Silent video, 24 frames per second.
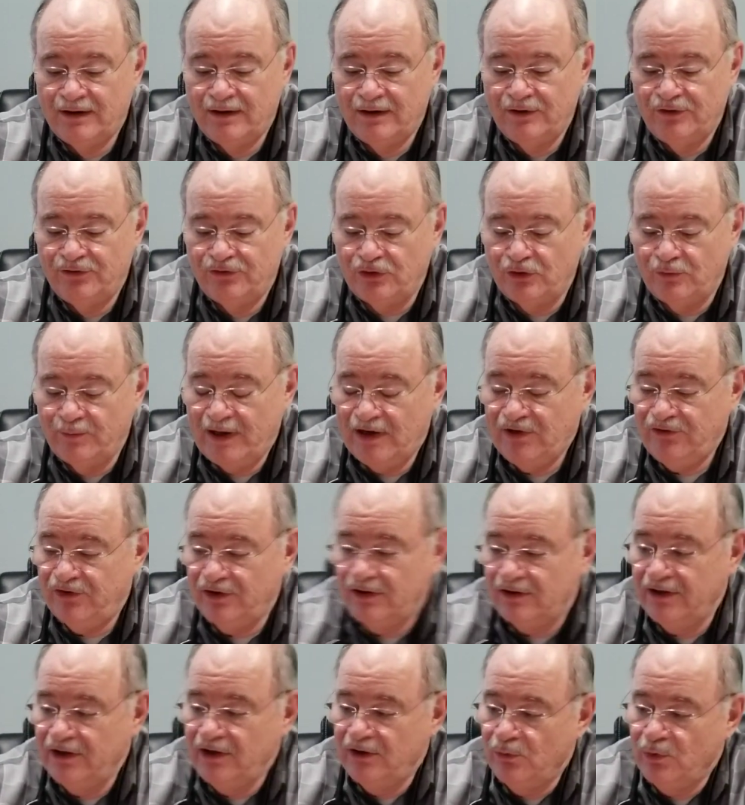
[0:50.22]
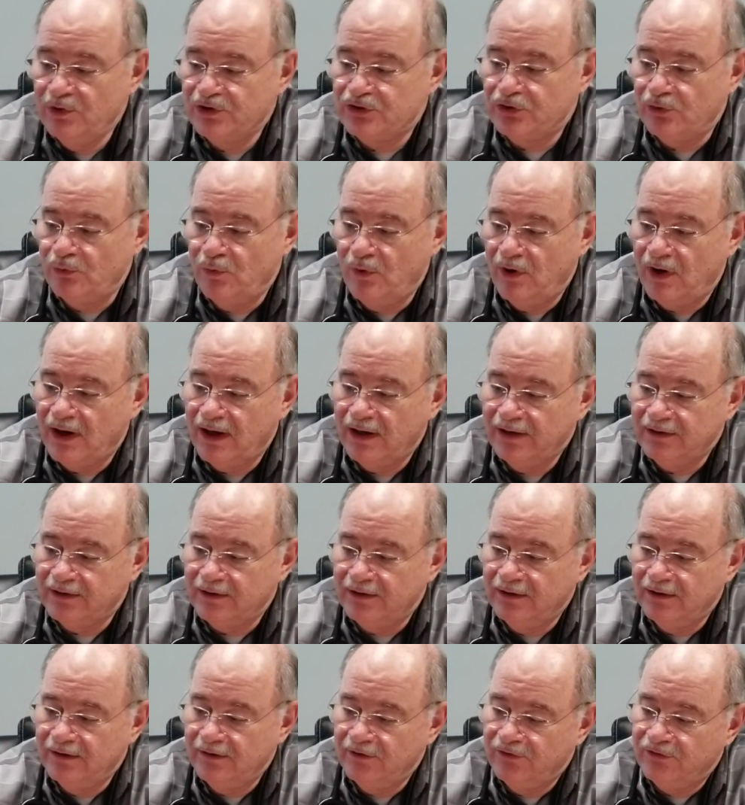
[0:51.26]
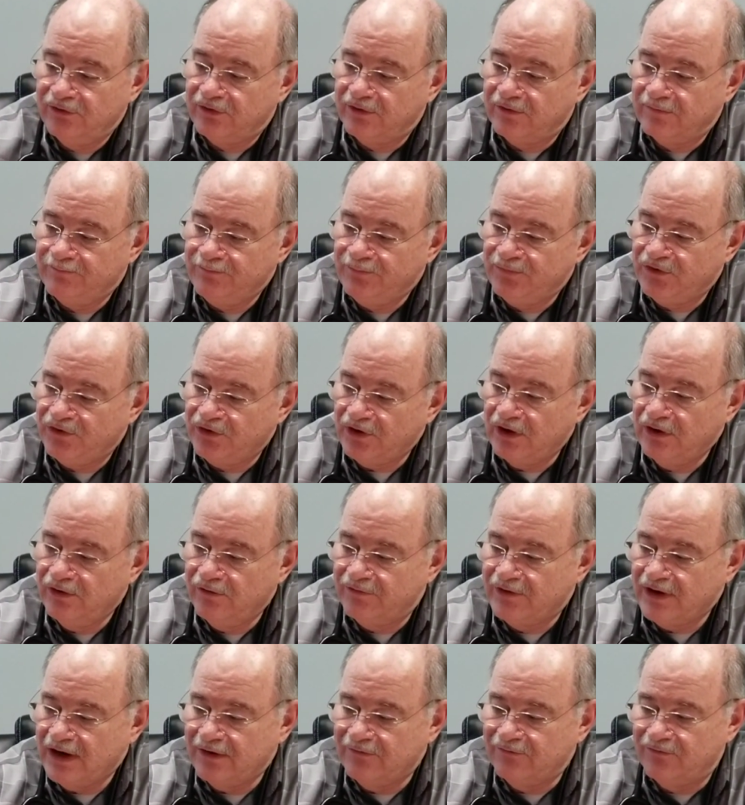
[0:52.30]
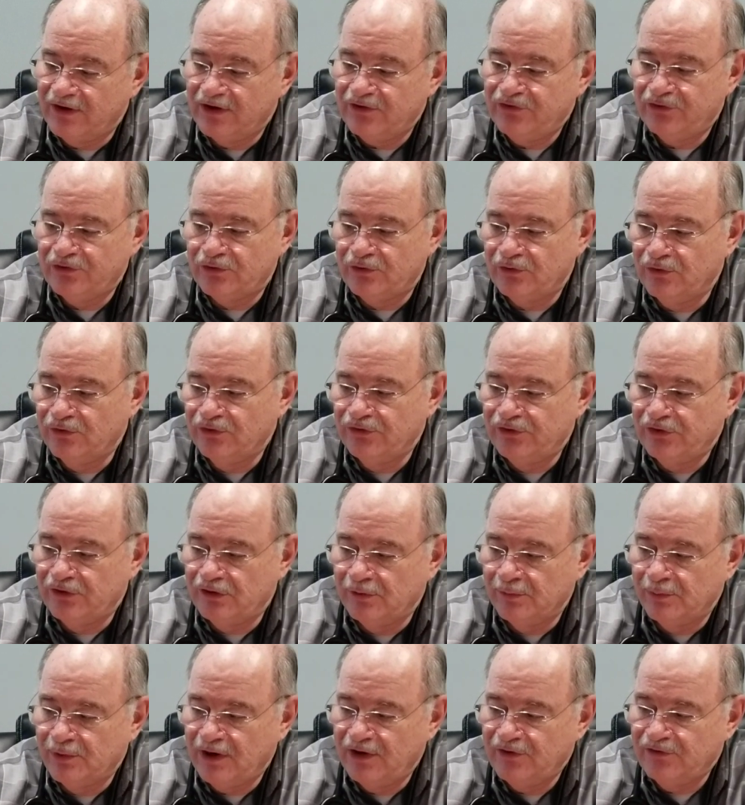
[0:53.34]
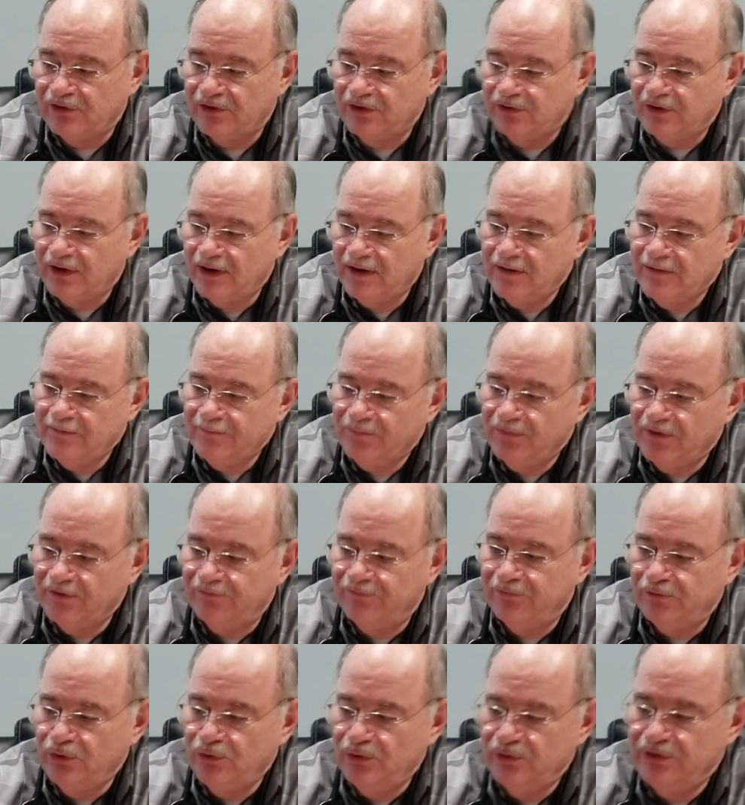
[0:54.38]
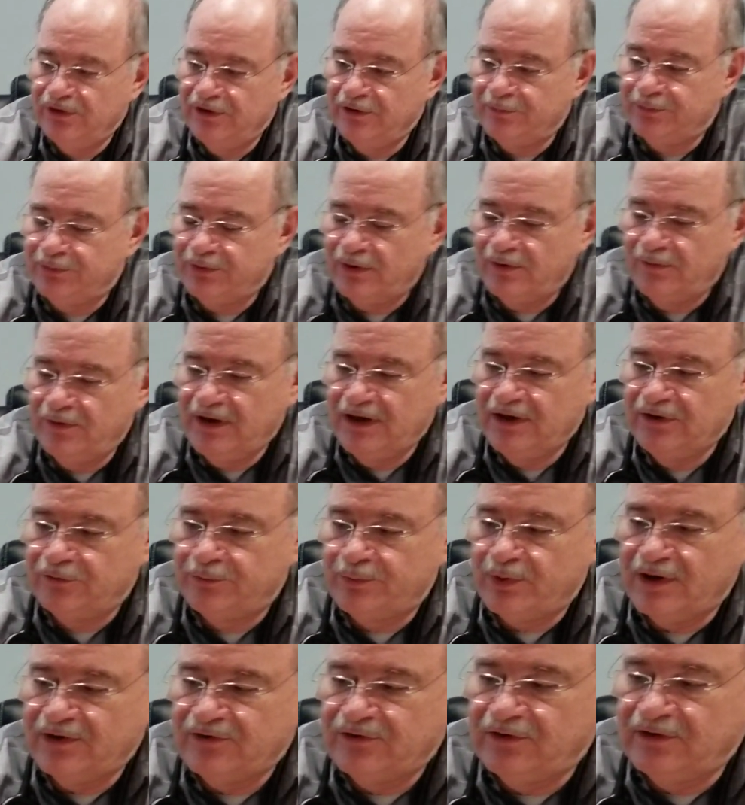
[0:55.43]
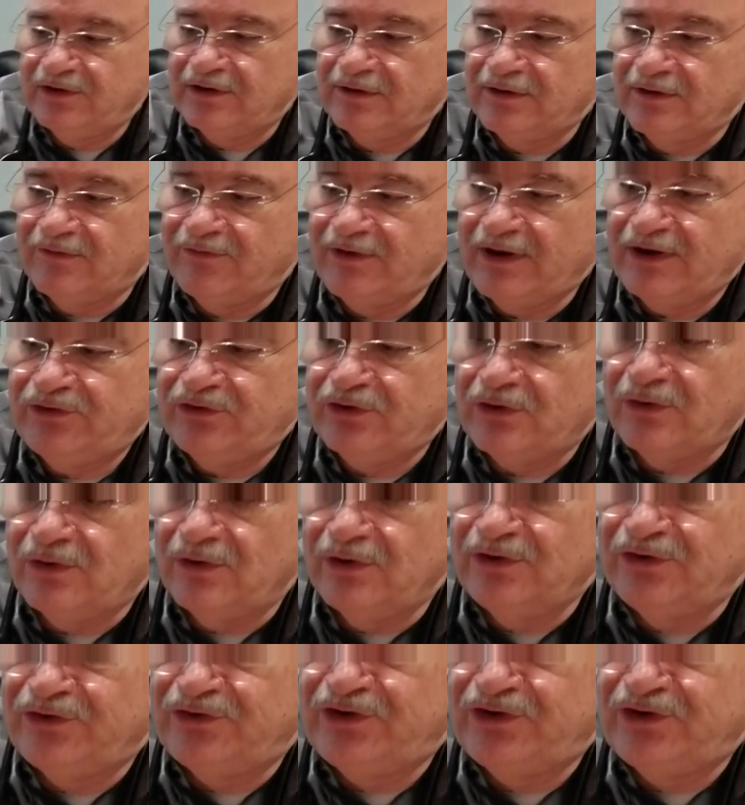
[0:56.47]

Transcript: So basically what you want is, say you've got vesicles that are present, the fluid that is present in the vesicle is